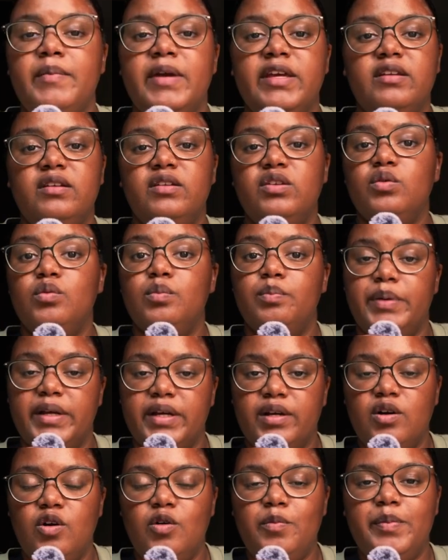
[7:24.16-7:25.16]
made a new
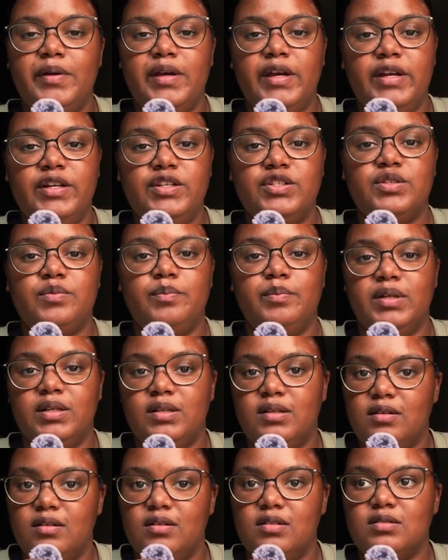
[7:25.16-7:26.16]
bingo page
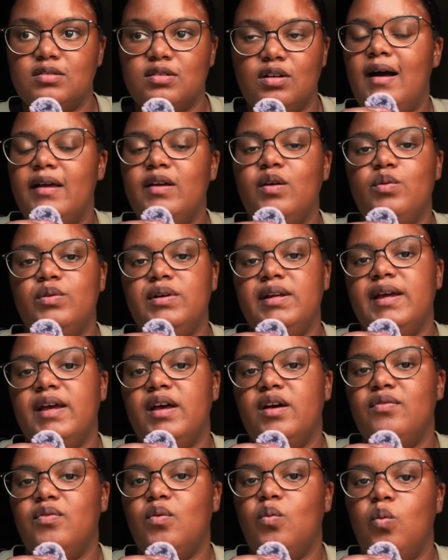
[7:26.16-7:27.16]
because I only have